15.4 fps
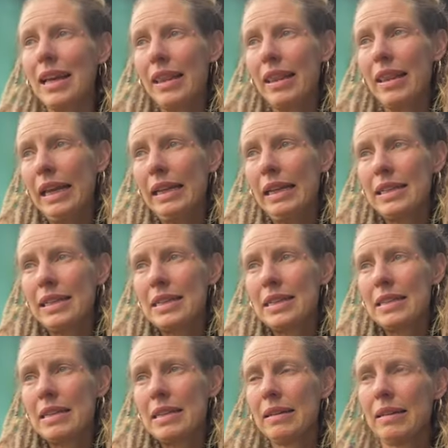they
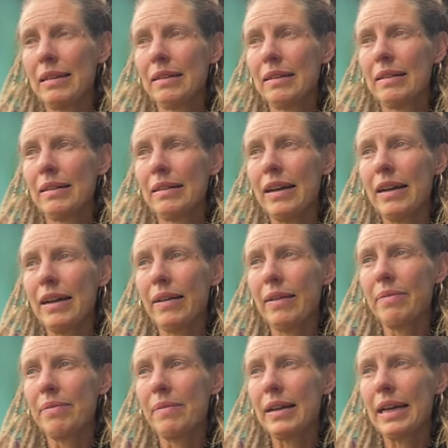just,
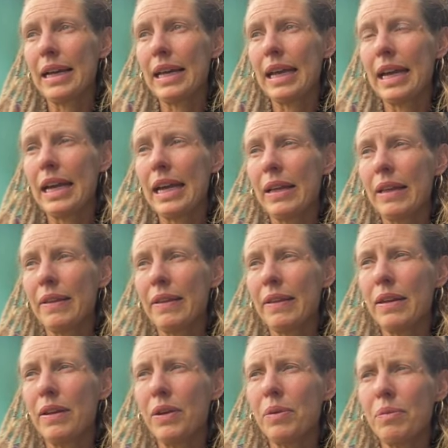I,
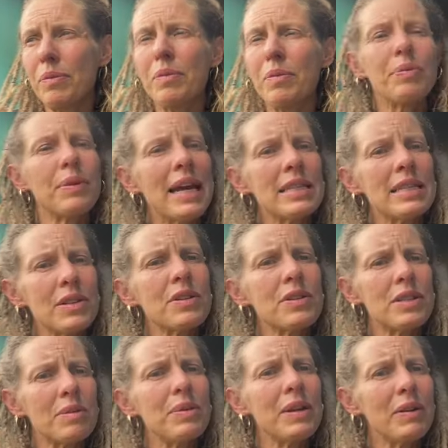plants used
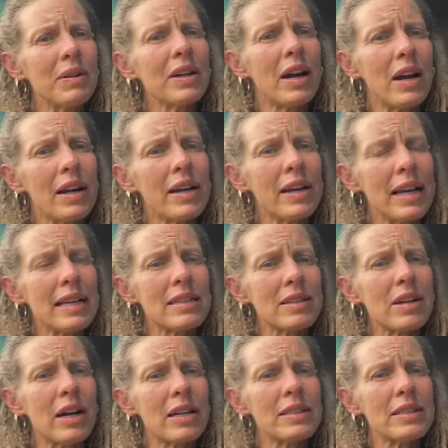to be regarded as
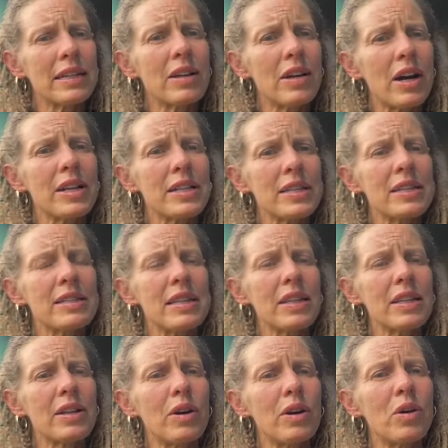gods and goddesses
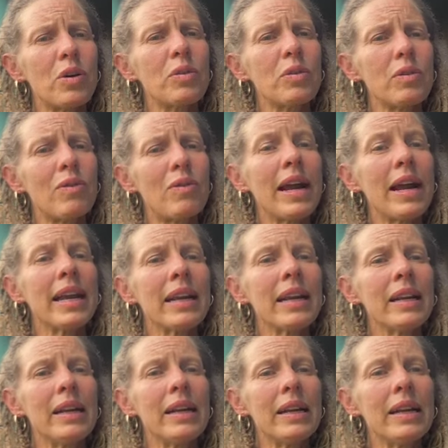in own right,
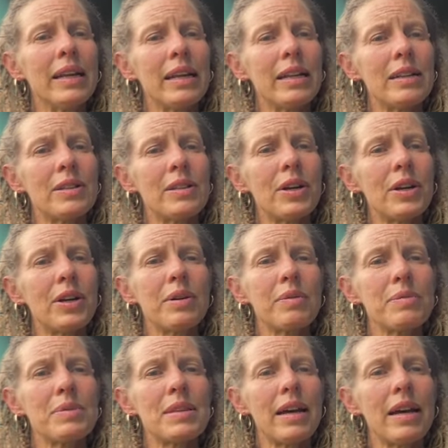in
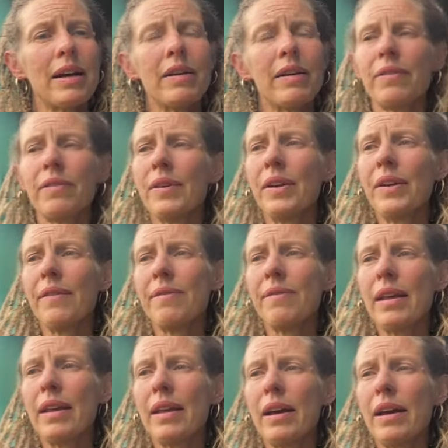terms of,
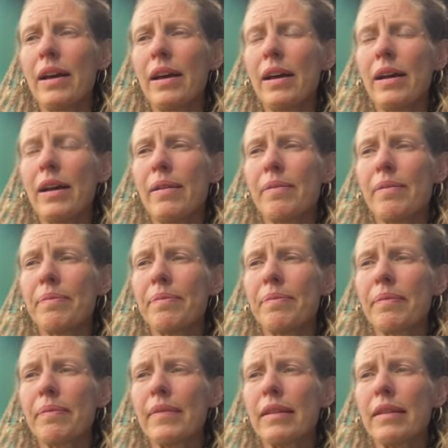um,
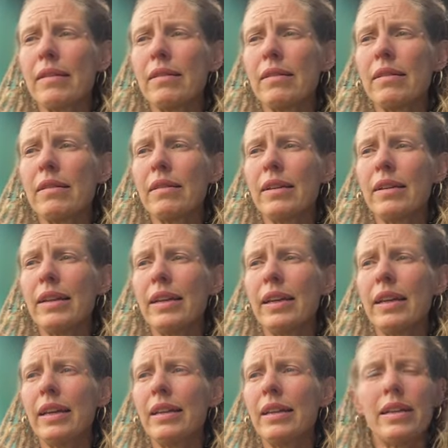
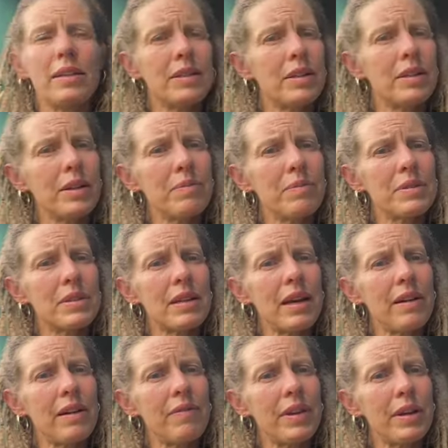in terms
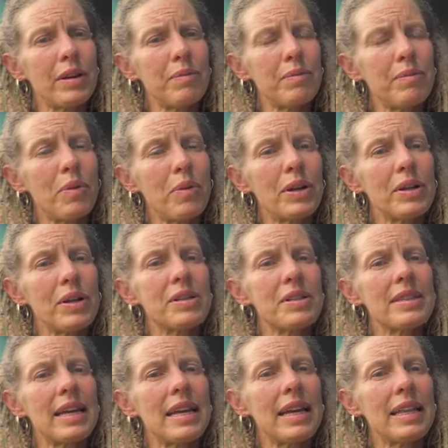of their importance
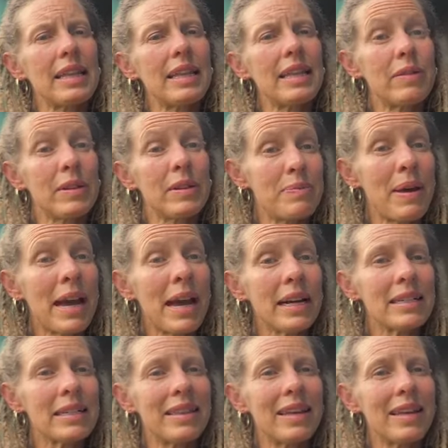and their
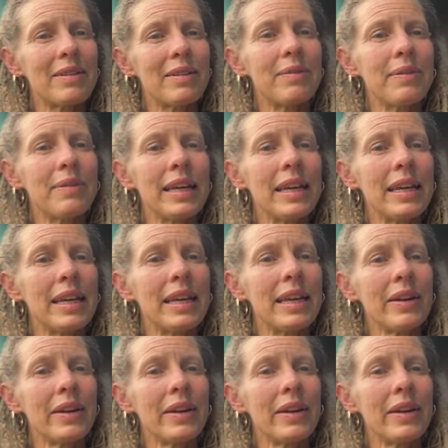respect that we